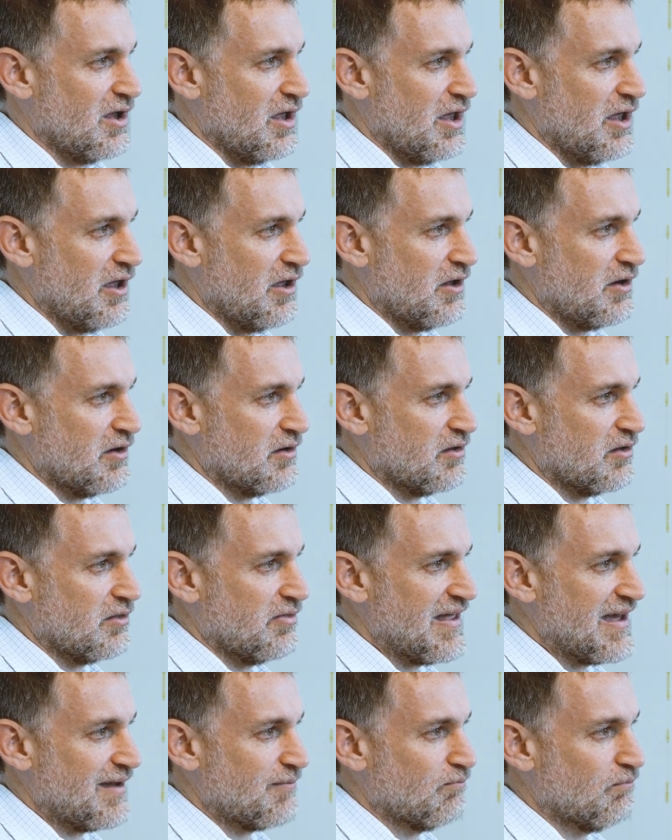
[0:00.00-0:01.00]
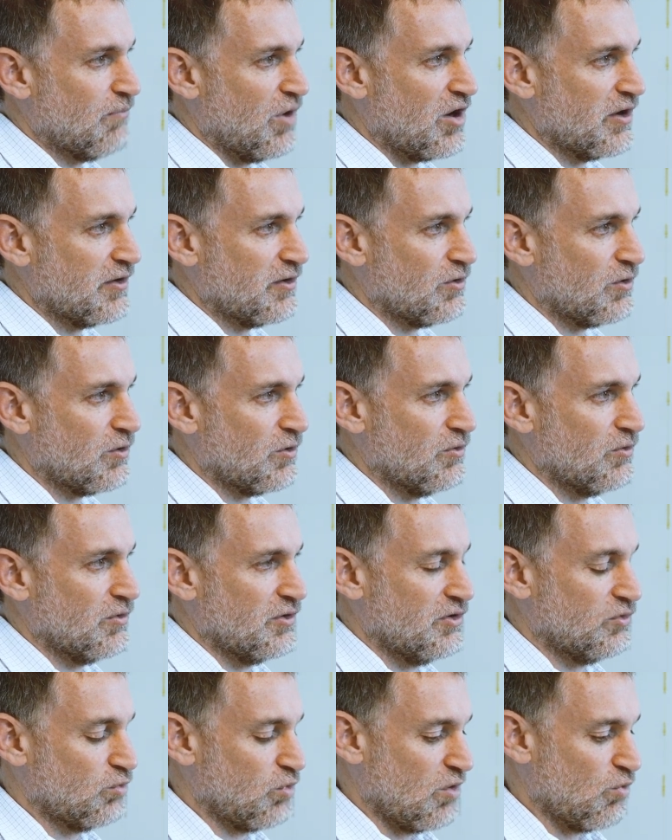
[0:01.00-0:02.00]
And that model
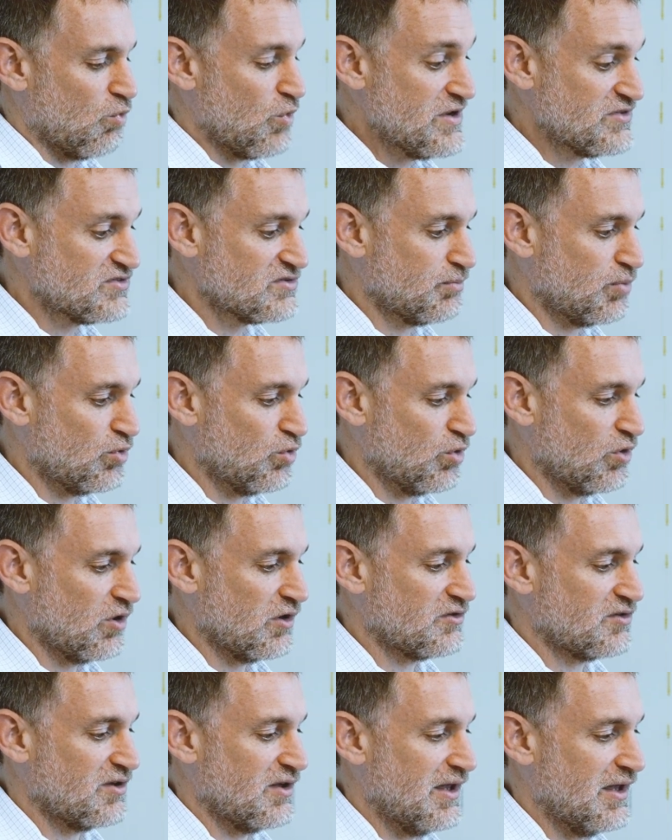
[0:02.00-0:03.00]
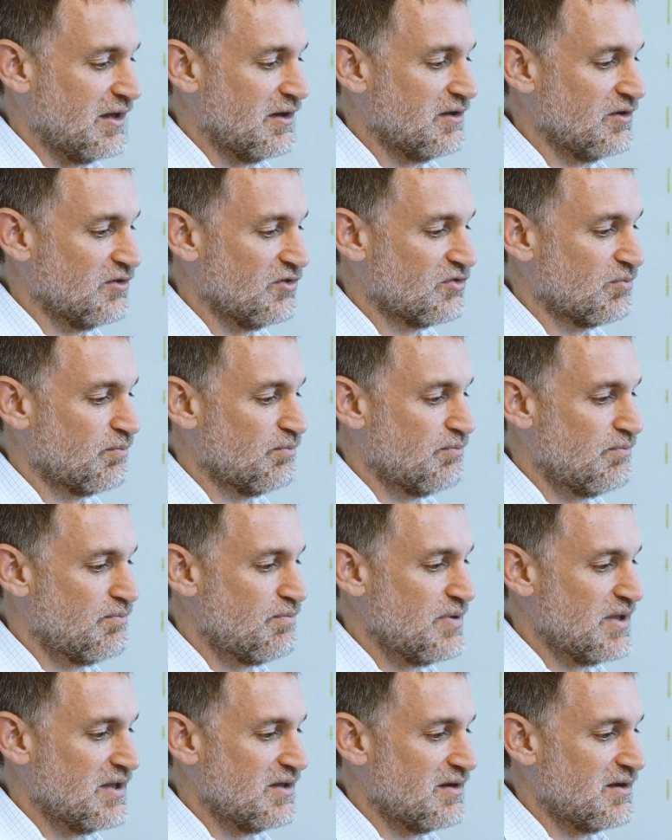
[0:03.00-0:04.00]
is what we support and has
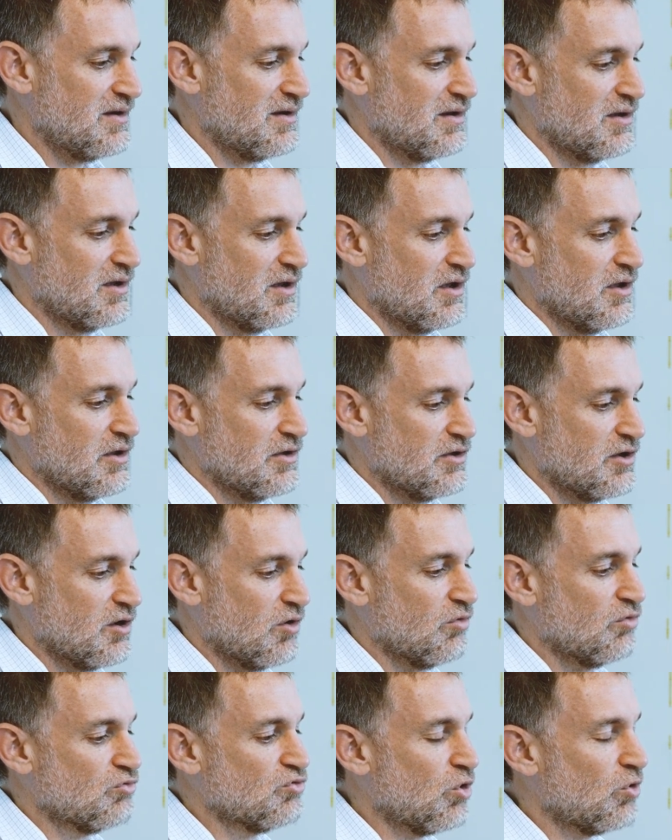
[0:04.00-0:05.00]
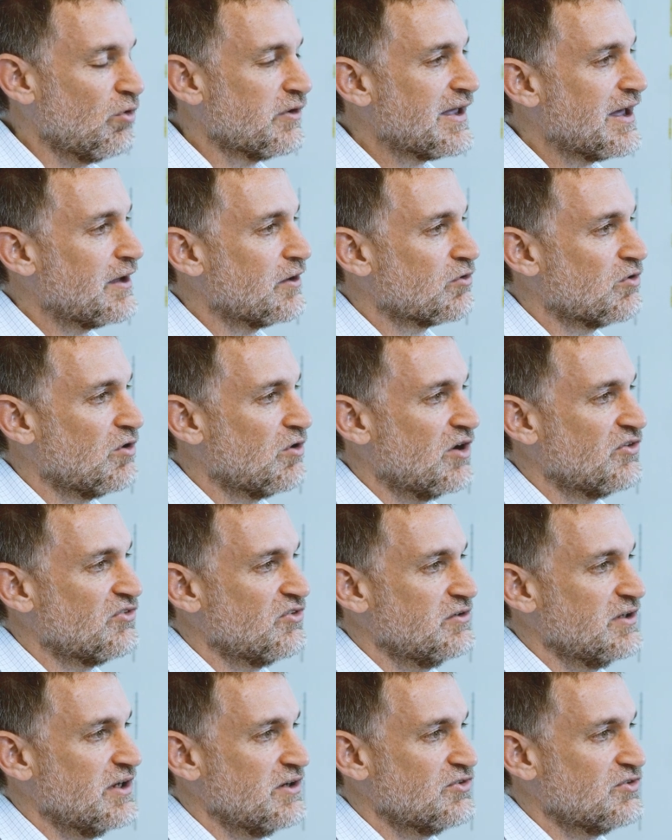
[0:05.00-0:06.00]
been, rolling out across
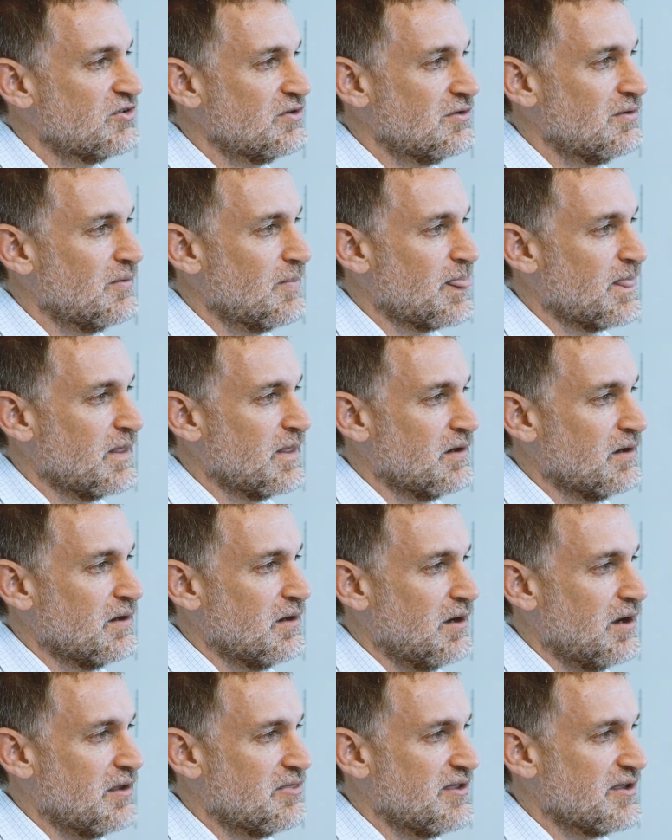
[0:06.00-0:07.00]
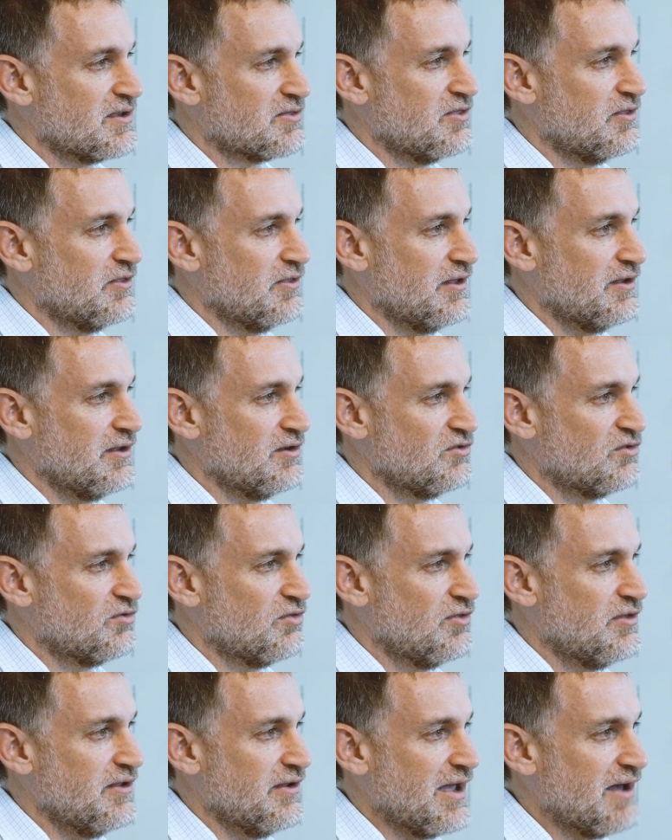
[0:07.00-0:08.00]
the nation. I think that
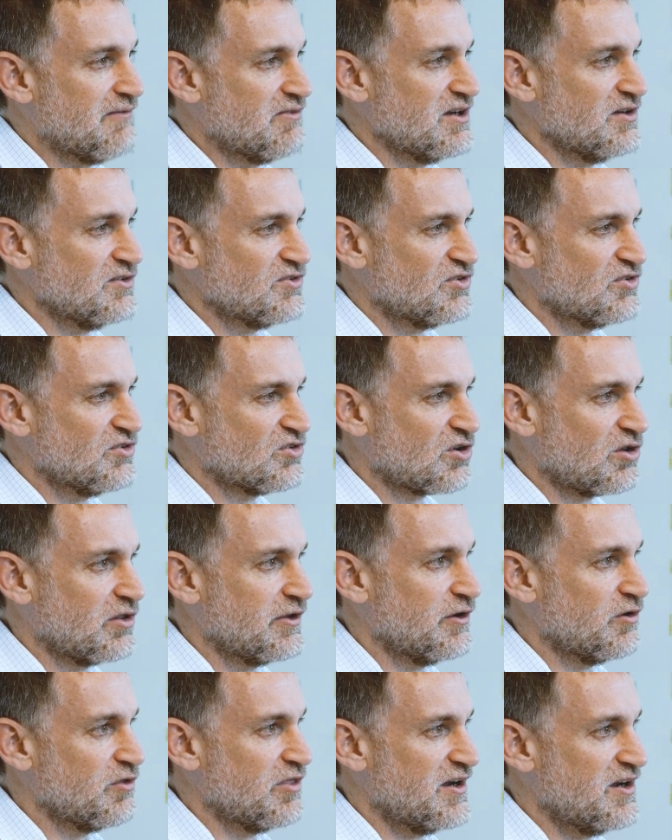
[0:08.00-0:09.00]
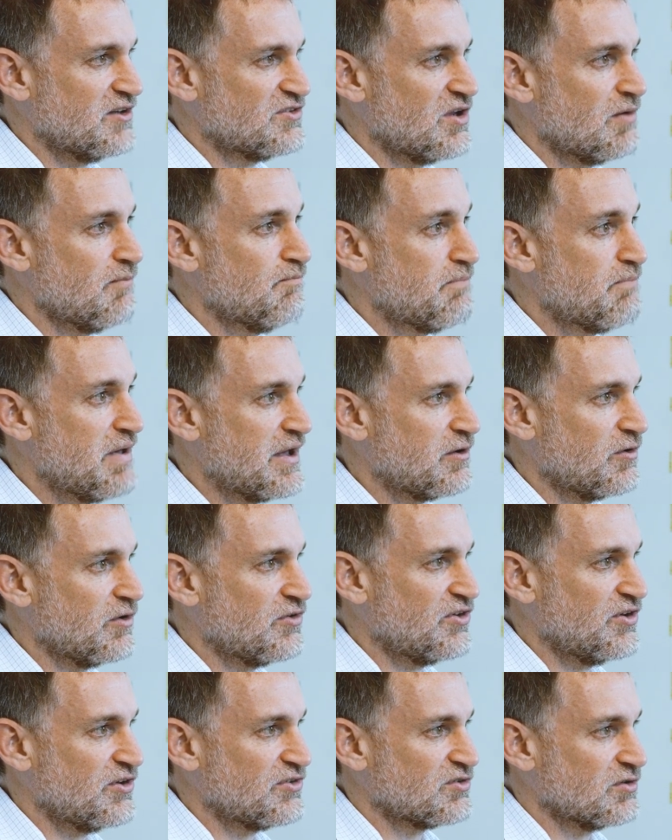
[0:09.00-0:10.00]
the evidence is clear that it's a better
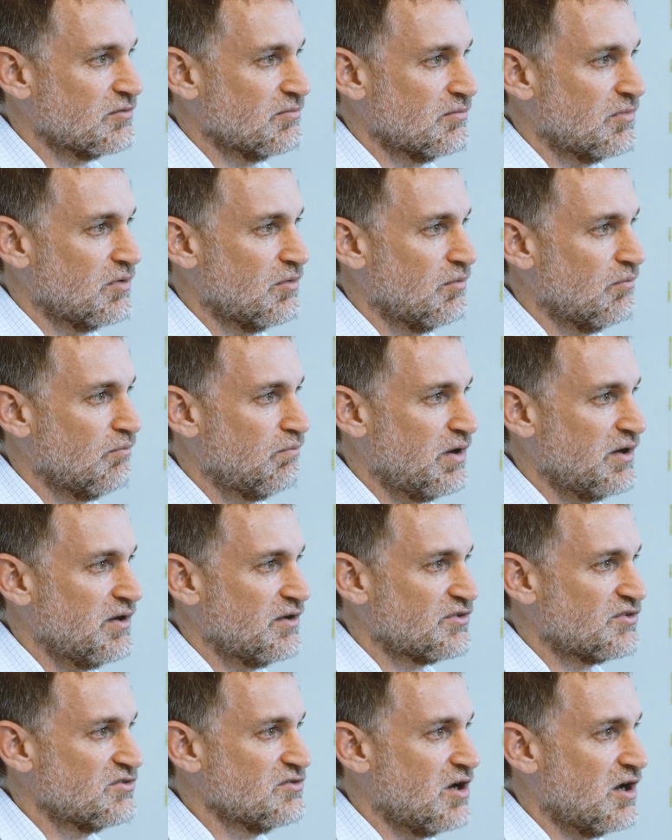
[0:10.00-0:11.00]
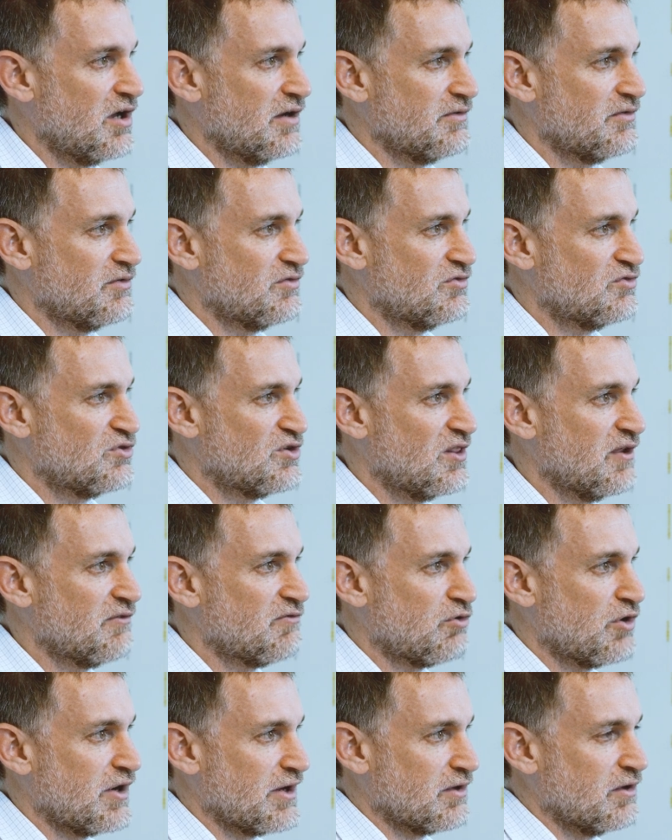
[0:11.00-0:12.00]
system, but it's not
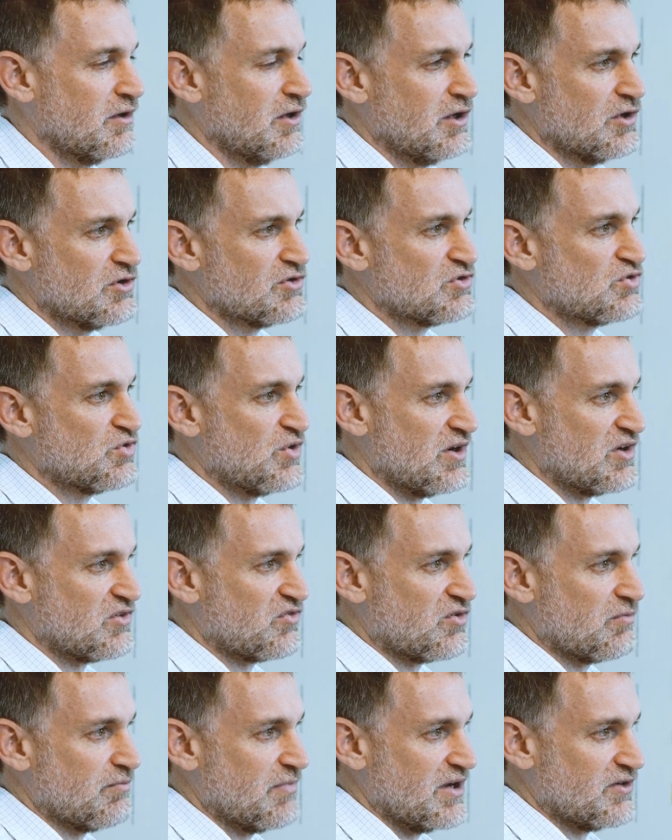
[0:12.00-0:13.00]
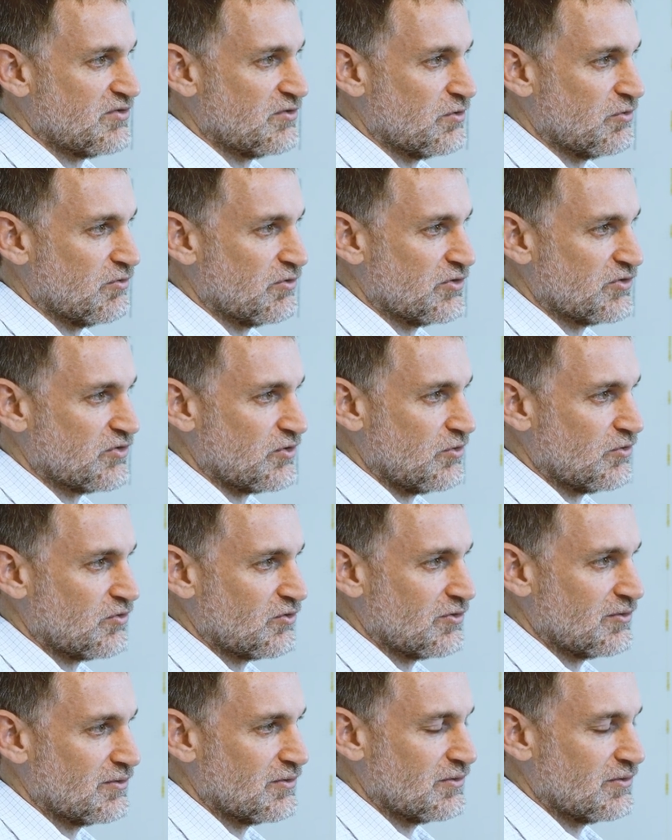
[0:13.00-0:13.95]
delivering transformational results.